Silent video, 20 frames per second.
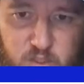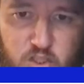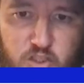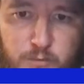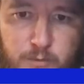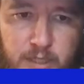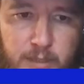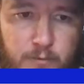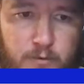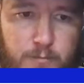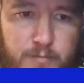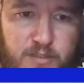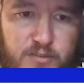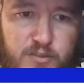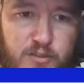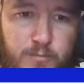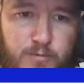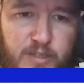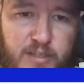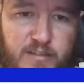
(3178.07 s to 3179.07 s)
Jermaine would be
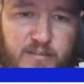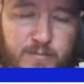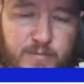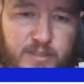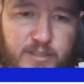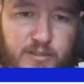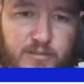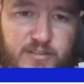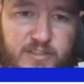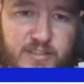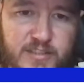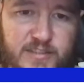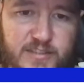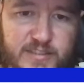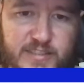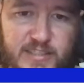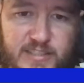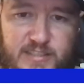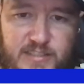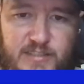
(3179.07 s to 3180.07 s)
so proud of me using a
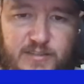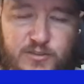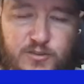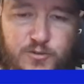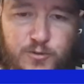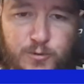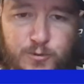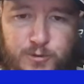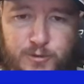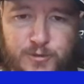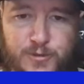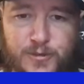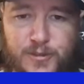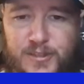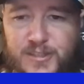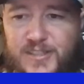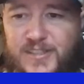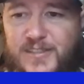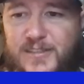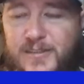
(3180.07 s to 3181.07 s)
6-inch stroker crawl.